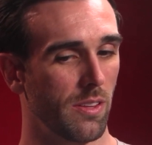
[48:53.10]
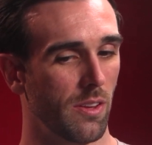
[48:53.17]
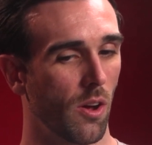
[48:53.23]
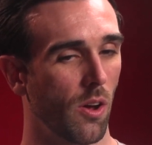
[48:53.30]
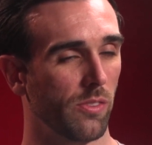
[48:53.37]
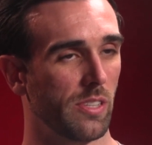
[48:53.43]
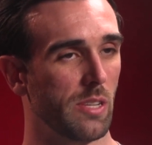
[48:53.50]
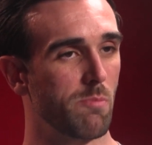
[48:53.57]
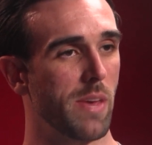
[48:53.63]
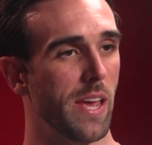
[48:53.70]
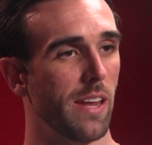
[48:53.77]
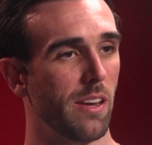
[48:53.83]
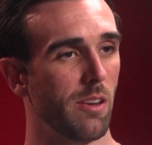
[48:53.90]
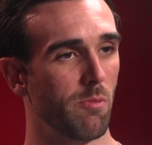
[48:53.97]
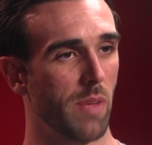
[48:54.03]
Aussie
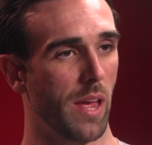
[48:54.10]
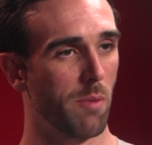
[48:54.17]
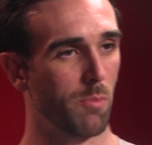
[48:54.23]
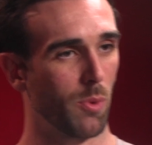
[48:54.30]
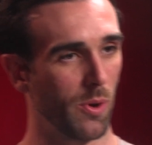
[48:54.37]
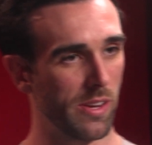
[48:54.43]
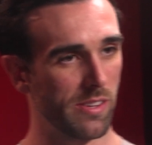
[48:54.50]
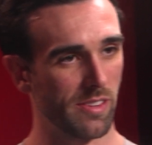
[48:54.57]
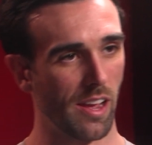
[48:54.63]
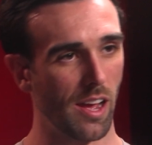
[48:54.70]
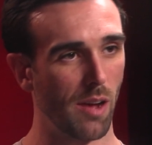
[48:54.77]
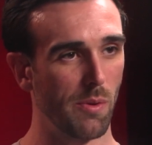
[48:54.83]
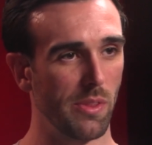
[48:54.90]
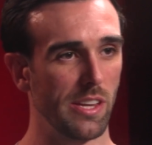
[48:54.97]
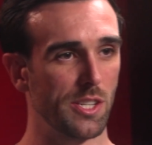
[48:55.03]
men and boys
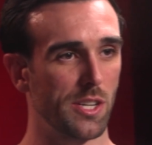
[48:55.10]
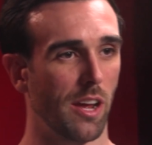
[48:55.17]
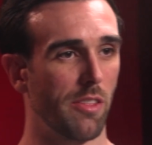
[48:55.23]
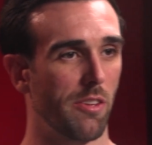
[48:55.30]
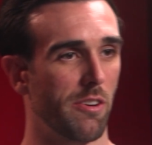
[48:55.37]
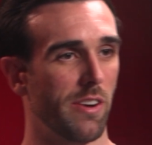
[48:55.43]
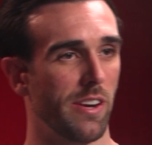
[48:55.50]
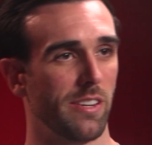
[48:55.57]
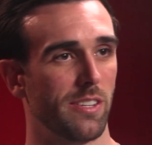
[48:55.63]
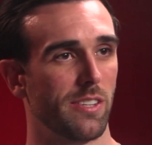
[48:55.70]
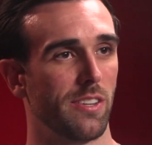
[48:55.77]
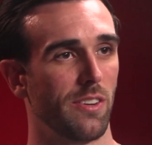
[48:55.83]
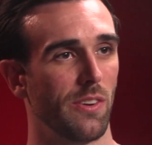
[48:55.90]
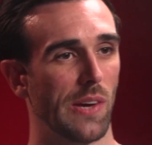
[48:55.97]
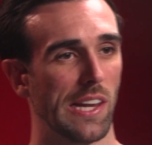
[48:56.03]
are with each other. And
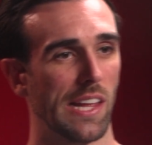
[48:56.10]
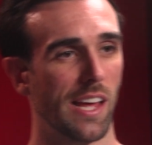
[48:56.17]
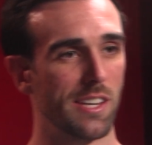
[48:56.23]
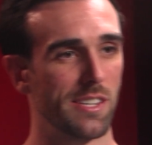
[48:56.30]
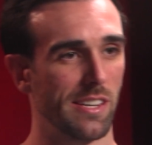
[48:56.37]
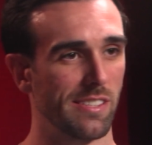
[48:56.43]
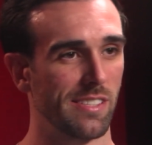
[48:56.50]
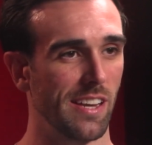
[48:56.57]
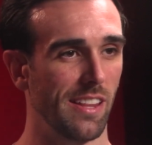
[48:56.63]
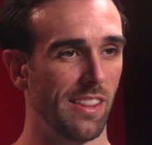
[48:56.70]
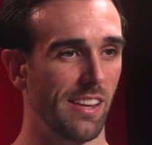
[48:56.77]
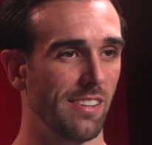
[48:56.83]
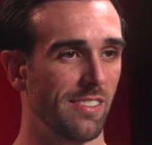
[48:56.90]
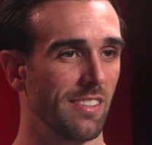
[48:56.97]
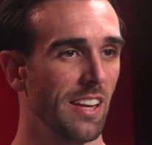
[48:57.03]
to a large extent,
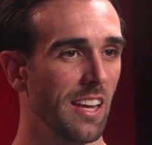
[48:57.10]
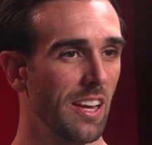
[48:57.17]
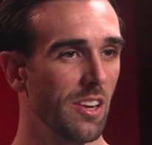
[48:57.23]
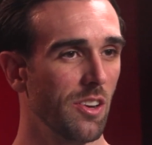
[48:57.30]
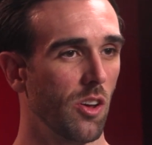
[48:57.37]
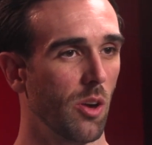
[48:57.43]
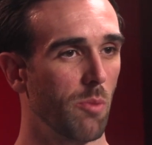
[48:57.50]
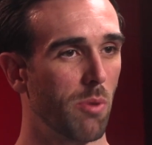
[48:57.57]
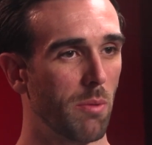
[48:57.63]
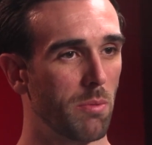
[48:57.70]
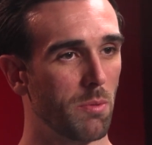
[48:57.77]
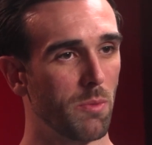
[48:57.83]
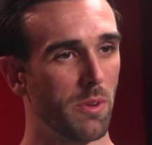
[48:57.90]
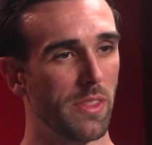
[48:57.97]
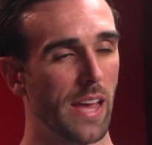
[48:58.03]
there's not a
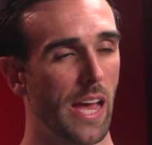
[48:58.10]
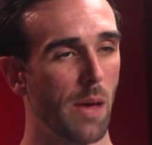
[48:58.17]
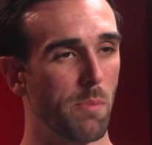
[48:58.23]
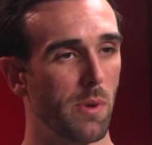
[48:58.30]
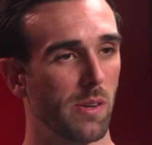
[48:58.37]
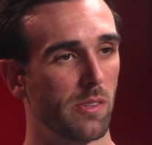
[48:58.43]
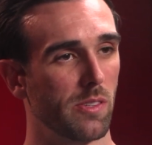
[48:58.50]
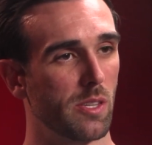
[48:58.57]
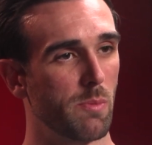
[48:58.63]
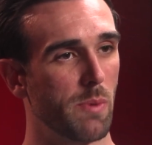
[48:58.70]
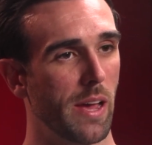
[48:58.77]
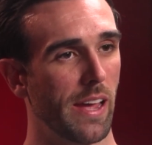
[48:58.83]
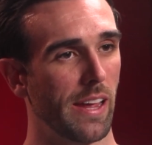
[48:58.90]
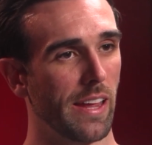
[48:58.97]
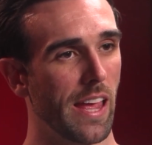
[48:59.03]
problem with that, but it's just
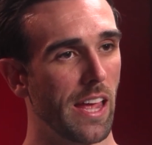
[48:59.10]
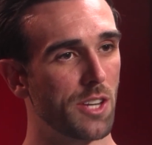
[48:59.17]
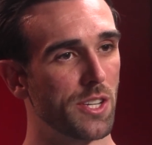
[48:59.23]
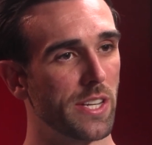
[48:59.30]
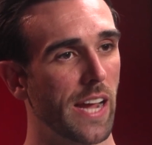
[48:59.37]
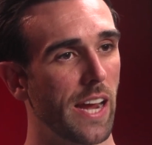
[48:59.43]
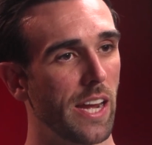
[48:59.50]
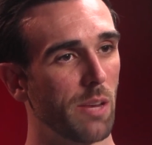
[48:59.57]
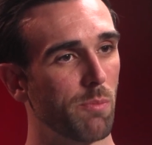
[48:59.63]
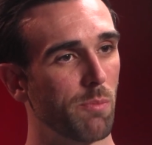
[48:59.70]
about educating